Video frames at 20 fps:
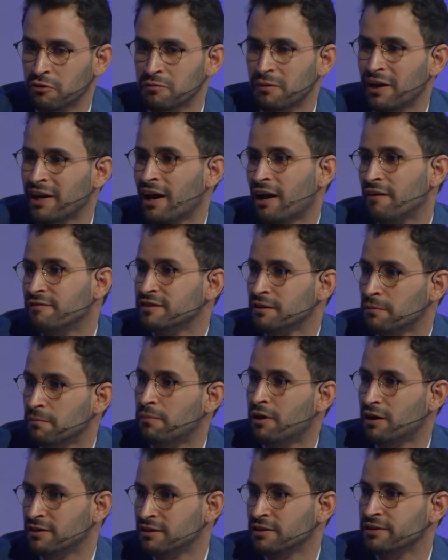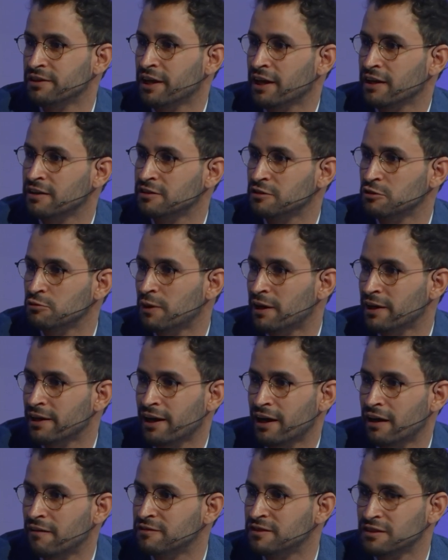you might have some bottlenecks, you might
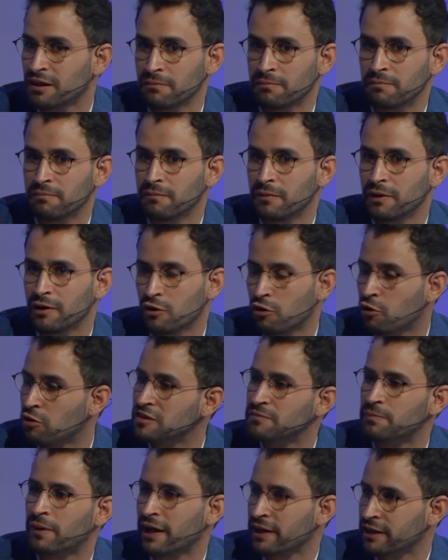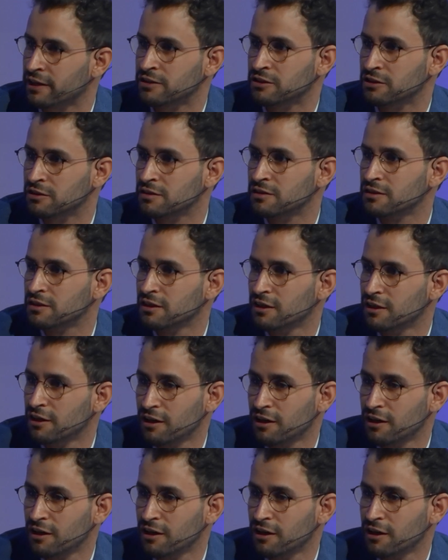have some lost packages.